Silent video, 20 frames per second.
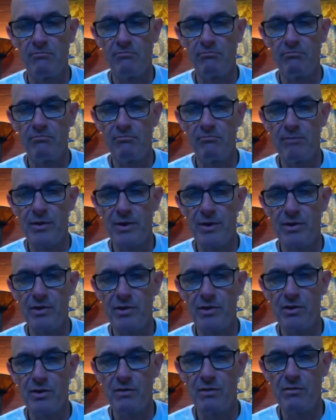
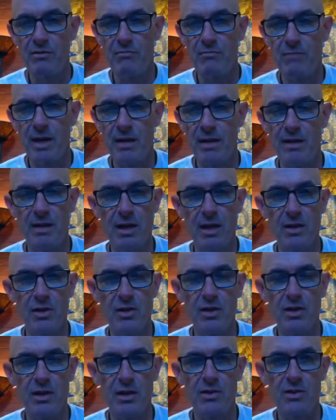This meditation
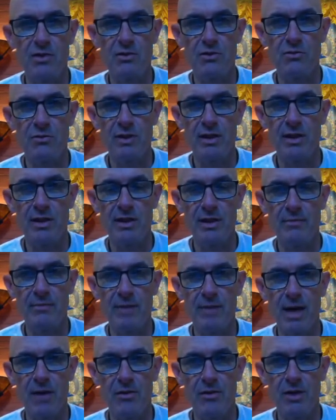isn't really
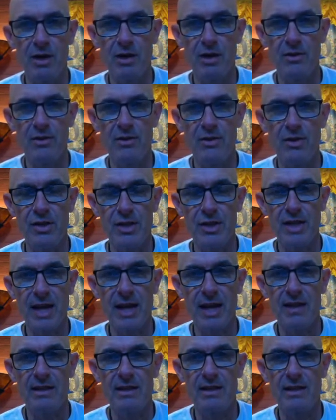about
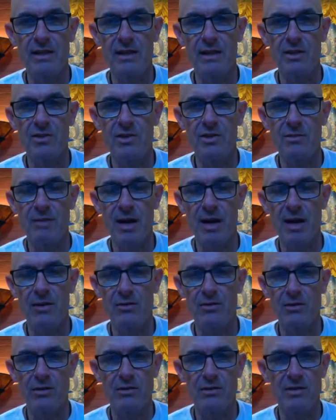understanding, it's
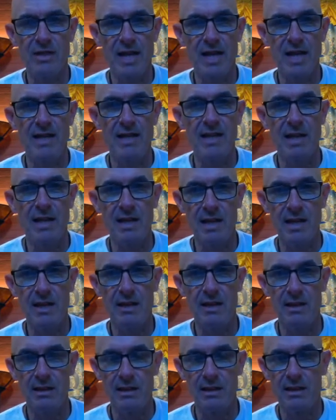about taking in.